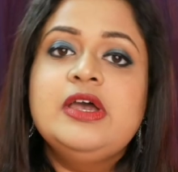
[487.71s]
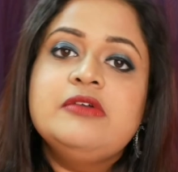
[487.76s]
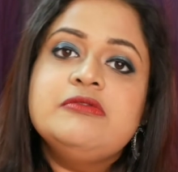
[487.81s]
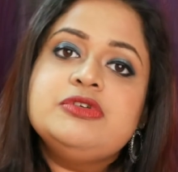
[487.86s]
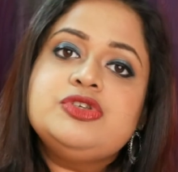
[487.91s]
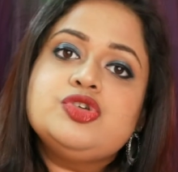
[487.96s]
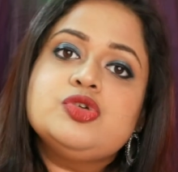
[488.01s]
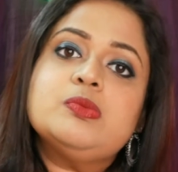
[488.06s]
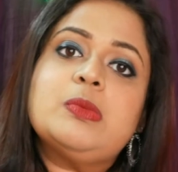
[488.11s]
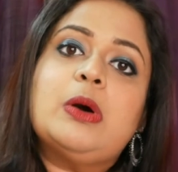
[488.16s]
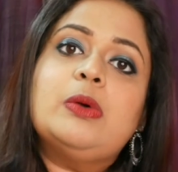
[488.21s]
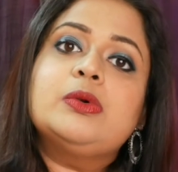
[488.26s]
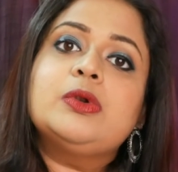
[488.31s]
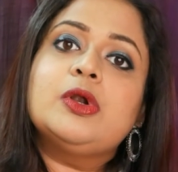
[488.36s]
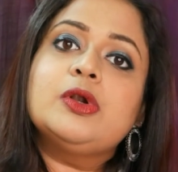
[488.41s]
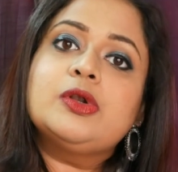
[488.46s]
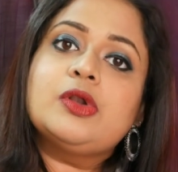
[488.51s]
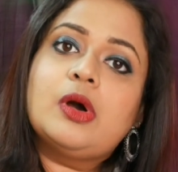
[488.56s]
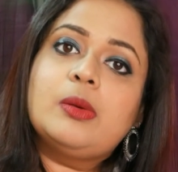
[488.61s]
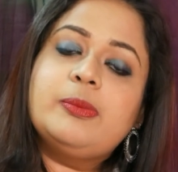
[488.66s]
which you mount
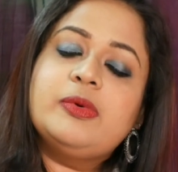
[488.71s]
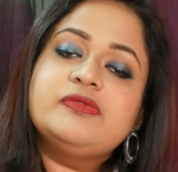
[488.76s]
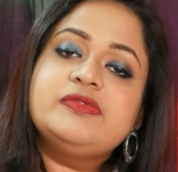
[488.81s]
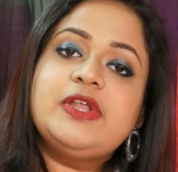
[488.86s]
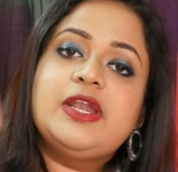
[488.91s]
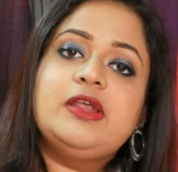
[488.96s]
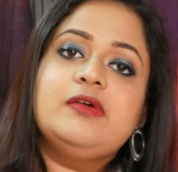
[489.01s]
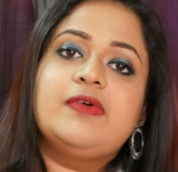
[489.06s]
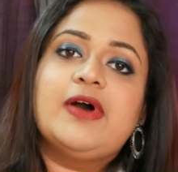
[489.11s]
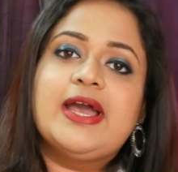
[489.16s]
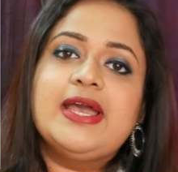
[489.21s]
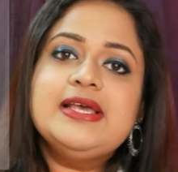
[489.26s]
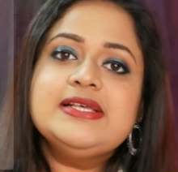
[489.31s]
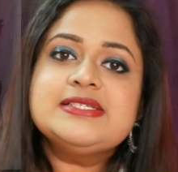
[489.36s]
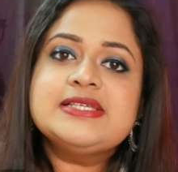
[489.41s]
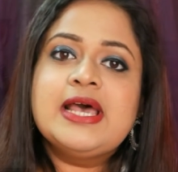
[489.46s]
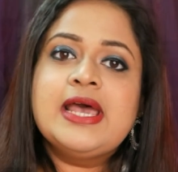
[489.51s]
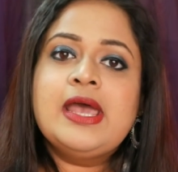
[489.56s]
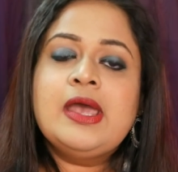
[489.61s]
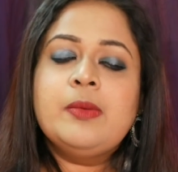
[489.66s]
on top of the device.